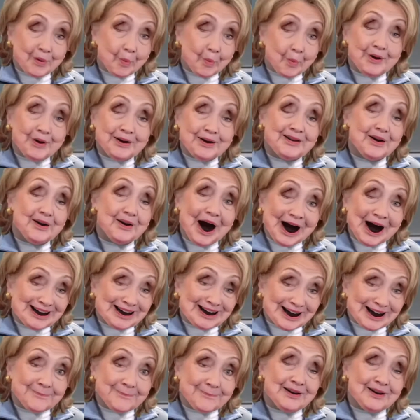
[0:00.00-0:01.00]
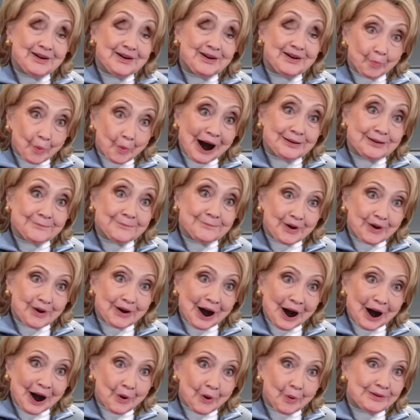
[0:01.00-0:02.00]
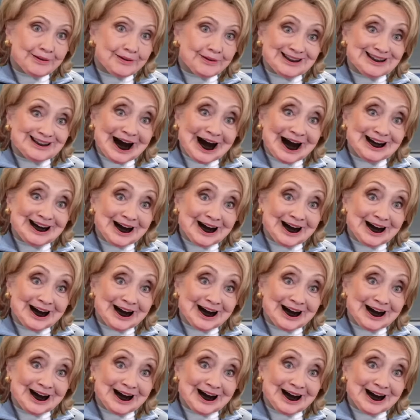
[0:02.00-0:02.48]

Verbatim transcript: We're talking about Trump, Joe, not